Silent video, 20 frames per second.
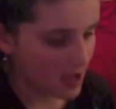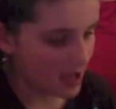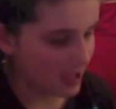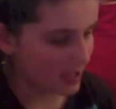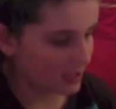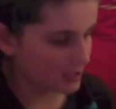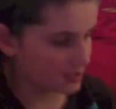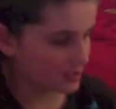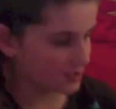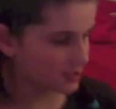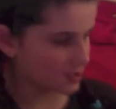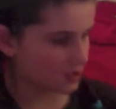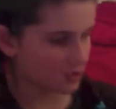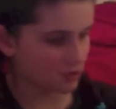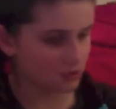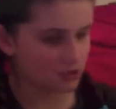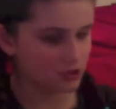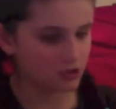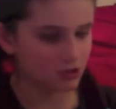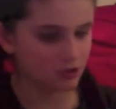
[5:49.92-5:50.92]
And
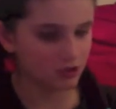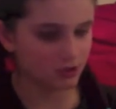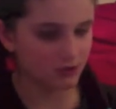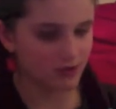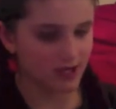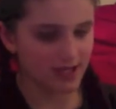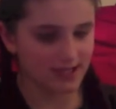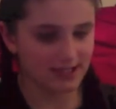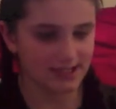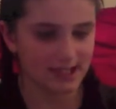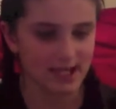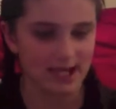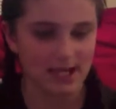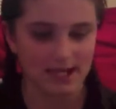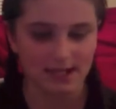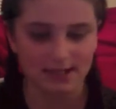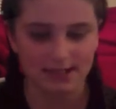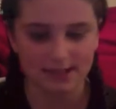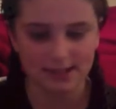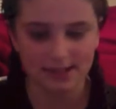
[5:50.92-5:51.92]
so to create
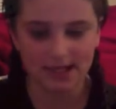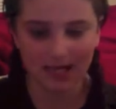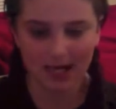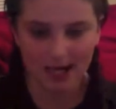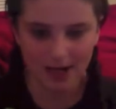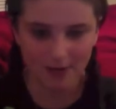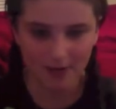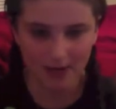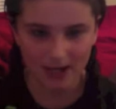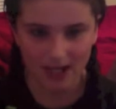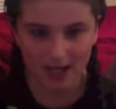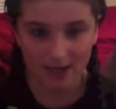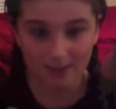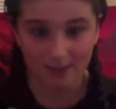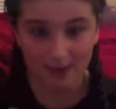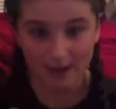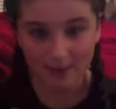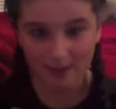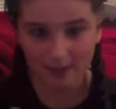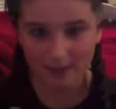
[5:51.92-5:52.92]
a DIY
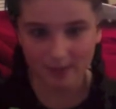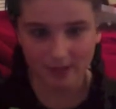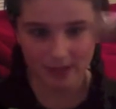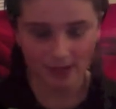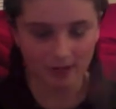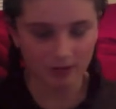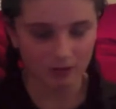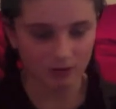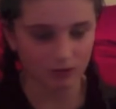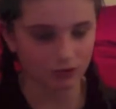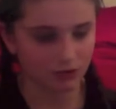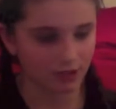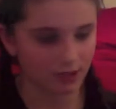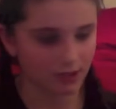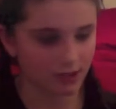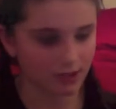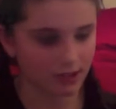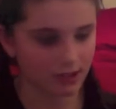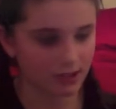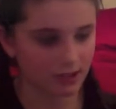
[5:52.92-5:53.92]
bobby pin
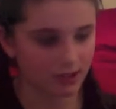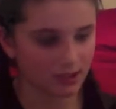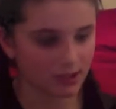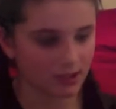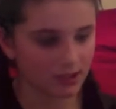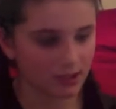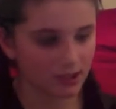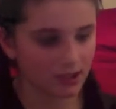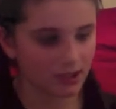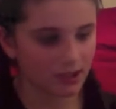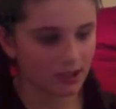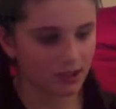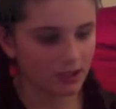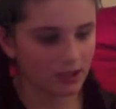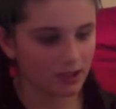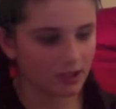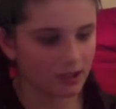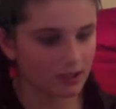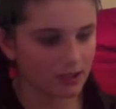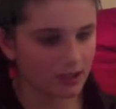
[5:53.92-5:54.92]
holder
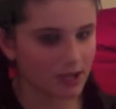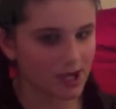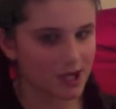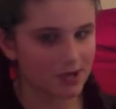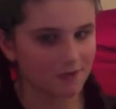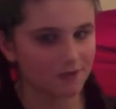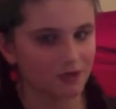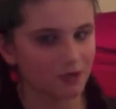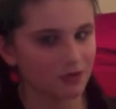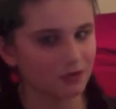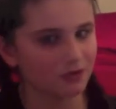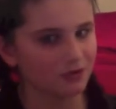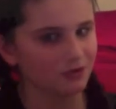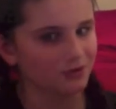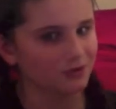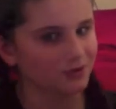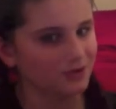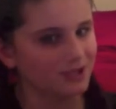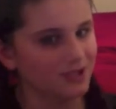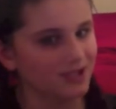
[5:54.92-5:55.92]
out of your
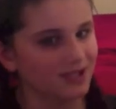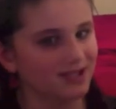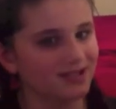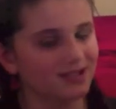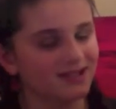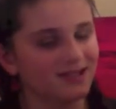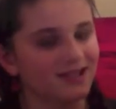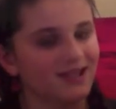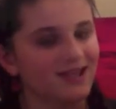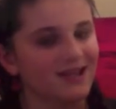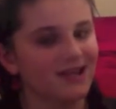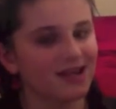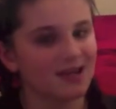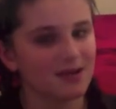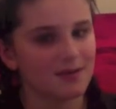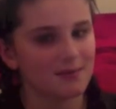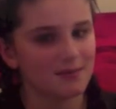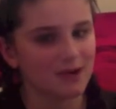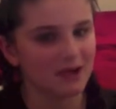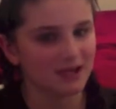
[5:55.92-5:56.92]
old
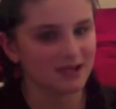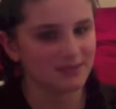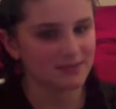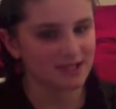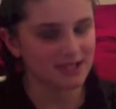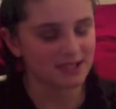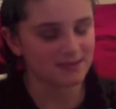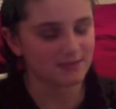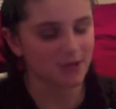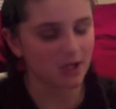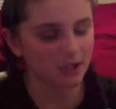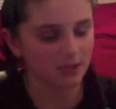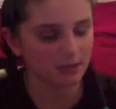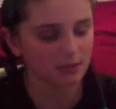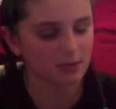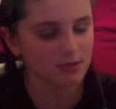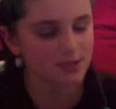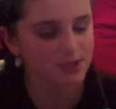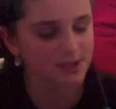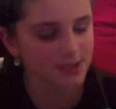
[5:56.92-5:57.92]
body mist
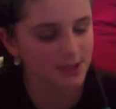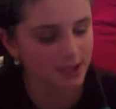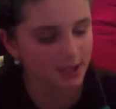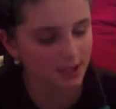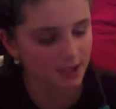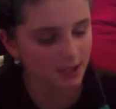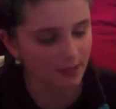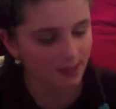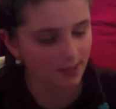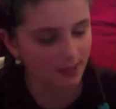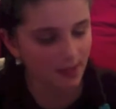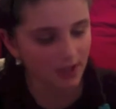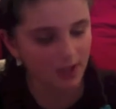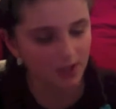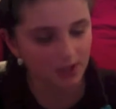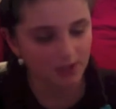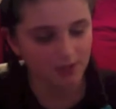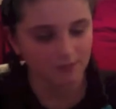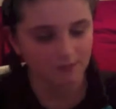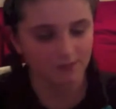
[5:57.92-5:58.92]
bottles,
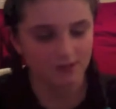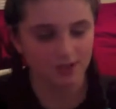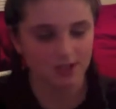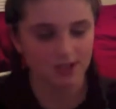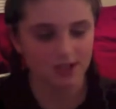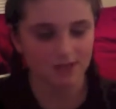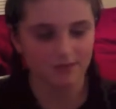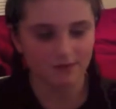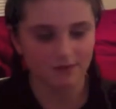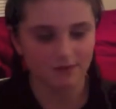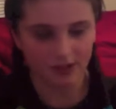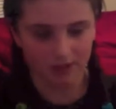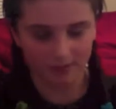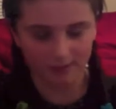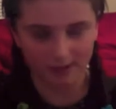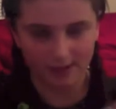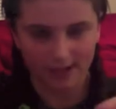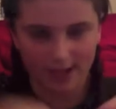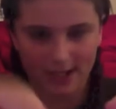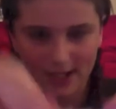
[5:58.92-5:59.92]
first off you're going to
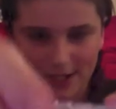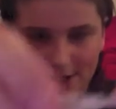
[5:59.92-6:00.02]
want to cut